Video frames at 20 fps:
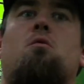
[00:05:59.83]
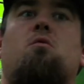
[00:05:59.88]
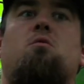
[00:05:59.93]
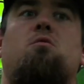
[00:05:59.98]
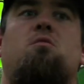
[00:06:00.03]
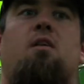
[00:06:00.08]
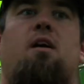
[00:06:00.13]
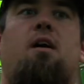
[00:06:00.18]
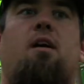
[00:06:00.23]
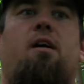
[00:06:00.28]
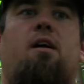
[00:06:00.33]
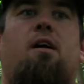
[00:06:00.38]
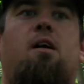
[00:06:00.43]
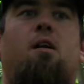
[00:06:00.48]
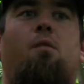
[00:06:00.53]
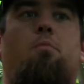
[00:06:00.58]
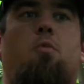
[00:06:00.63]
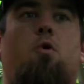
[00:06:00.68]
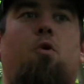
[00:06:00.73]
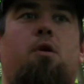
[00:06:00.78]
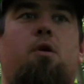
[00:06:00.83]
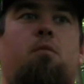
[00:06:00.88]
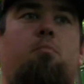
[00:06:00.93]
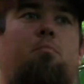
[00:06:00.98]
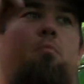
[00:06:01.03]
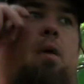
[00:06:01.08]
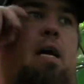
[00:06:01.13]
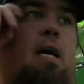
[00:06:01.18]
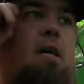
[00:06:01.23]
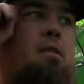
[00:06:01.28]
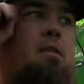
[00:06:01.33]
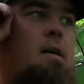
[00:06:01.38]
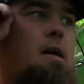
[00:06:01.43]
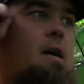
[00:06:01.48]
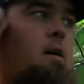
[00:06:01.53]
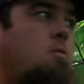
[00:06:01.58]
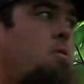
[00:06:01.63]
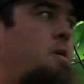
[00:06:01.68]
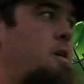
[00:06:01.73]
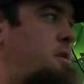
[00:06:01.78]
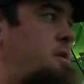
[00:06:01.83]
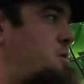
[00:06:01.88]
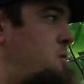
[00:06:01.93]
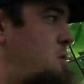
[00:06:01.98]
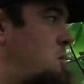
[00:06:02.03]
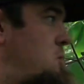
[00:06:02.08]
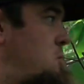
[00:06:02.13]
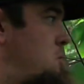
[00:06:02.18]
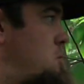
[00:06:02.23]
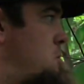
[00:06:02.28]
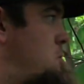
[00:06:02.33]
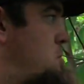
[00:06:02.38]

So now I got it pointed back that way so